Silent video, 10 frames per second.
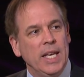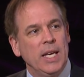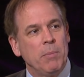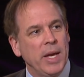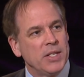
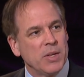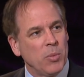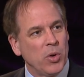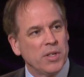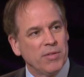it makes it
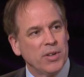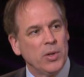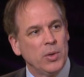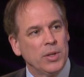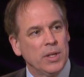more
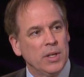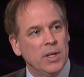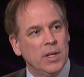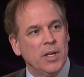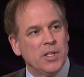difficult
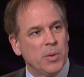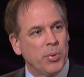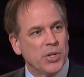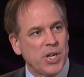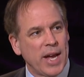to
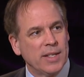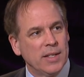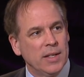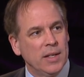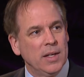
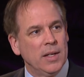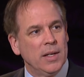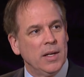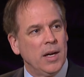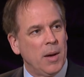project
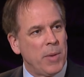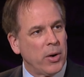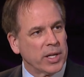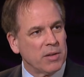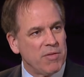uh,
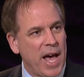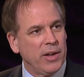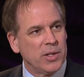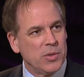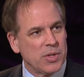American
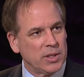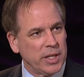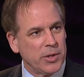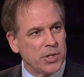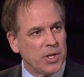values and
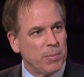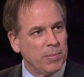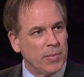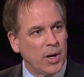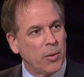mm-hmm. leadership
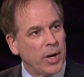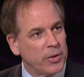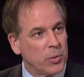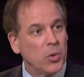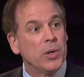mm-hmm.
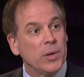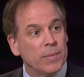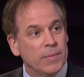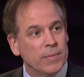around the world.